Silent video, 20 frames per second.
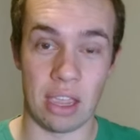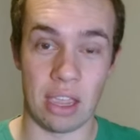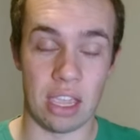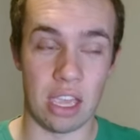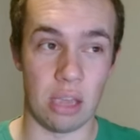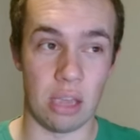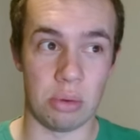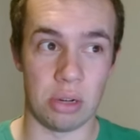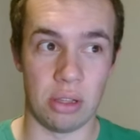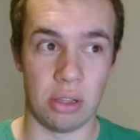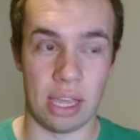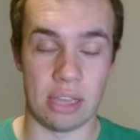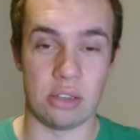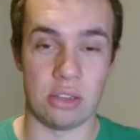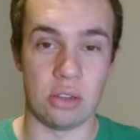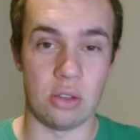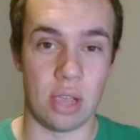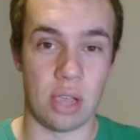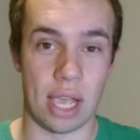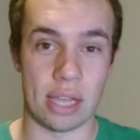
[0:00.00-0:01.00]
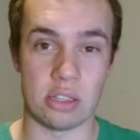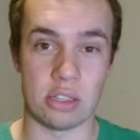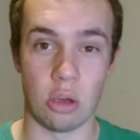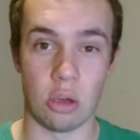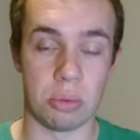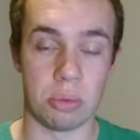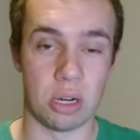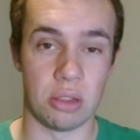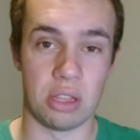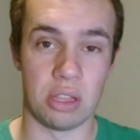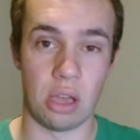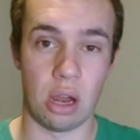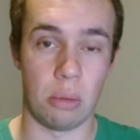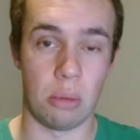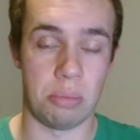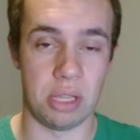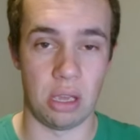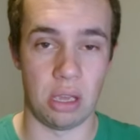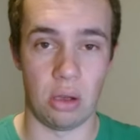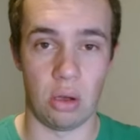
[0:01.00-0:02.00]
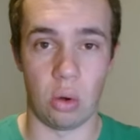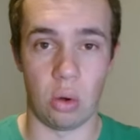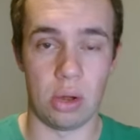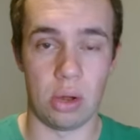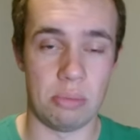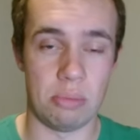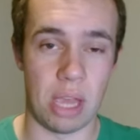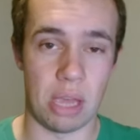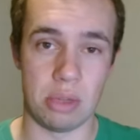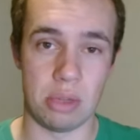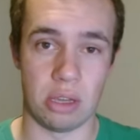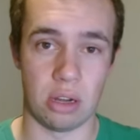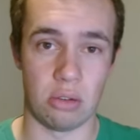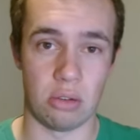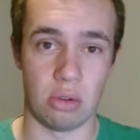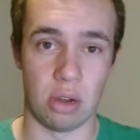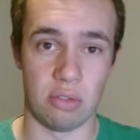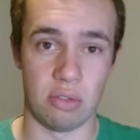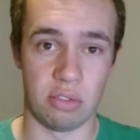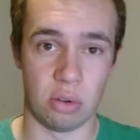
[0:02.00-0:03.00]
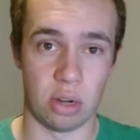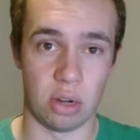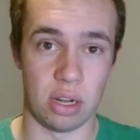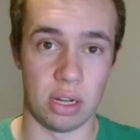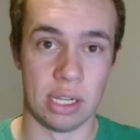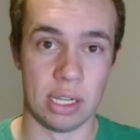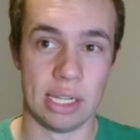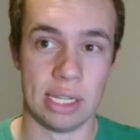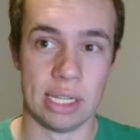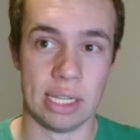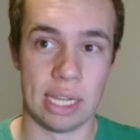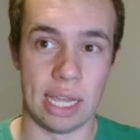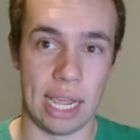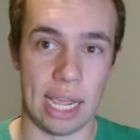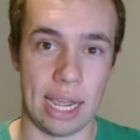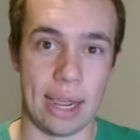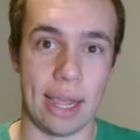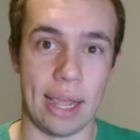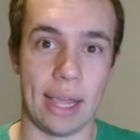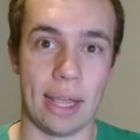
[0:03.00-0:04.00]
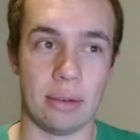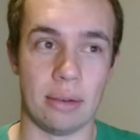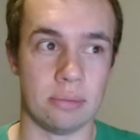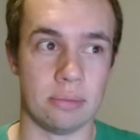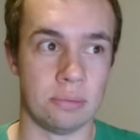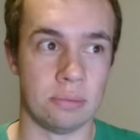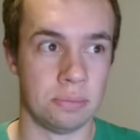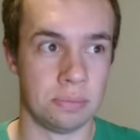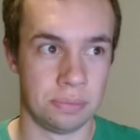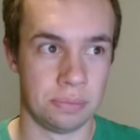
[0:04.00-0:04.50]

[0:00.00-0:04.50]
And Gabriel had two guys open on the RPO, or he maybe could have run for it. And